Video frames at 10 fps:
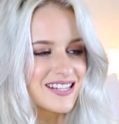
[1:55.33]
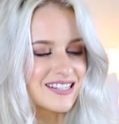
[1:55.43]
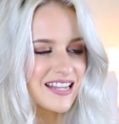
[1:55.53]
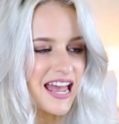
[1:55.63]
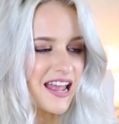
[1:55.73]

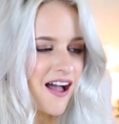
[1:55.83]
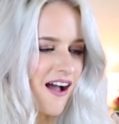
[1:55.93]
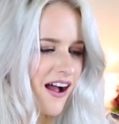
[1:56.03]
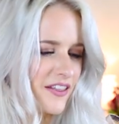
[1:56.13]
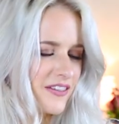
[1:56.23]
So they
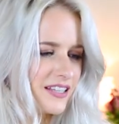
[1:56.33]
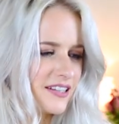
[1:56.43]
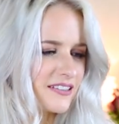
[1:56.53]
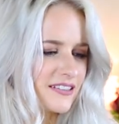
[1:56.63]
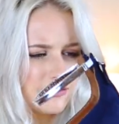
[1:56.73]
are, I think
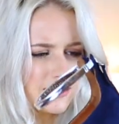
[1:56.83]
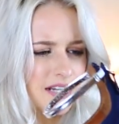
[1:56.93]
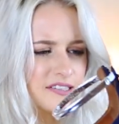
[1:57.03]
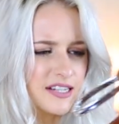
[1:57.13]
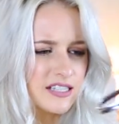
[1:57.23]
this is a
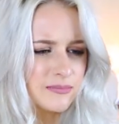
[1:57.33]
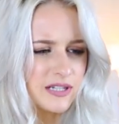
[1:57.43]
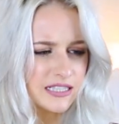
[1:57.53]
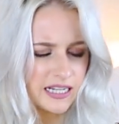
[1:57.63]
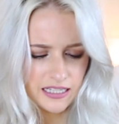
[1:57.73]
10
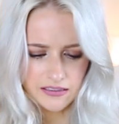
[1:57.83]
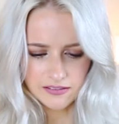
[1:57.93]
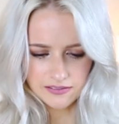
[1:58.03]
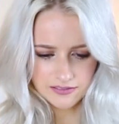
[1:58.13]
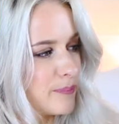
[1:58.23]
centimetre
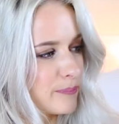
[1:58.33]
heel,